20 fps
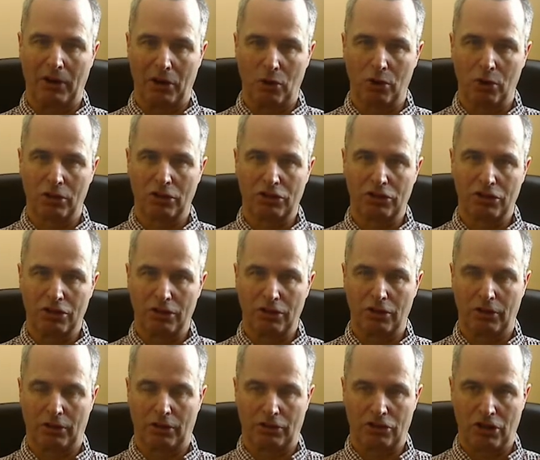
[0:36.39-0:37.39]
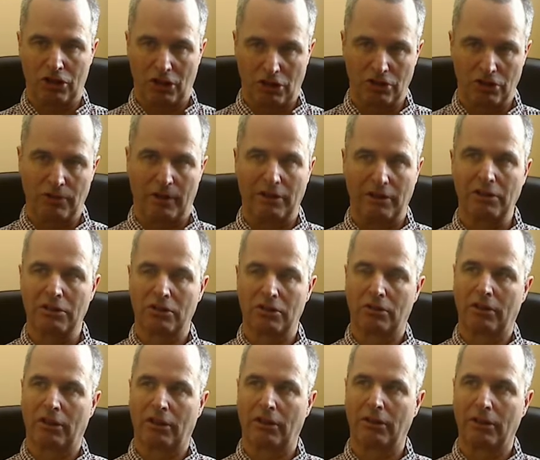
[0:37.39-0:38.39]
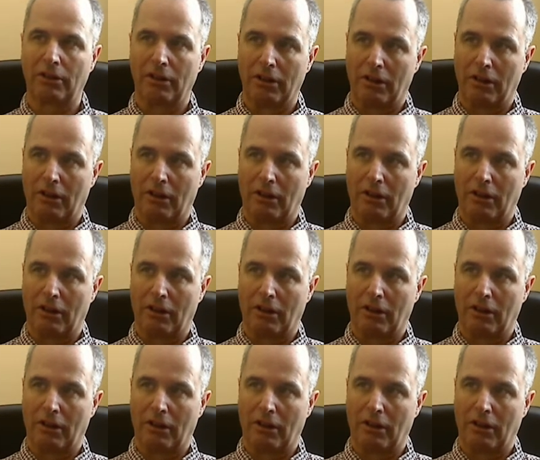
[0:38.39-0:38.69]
oil changed, right? So then,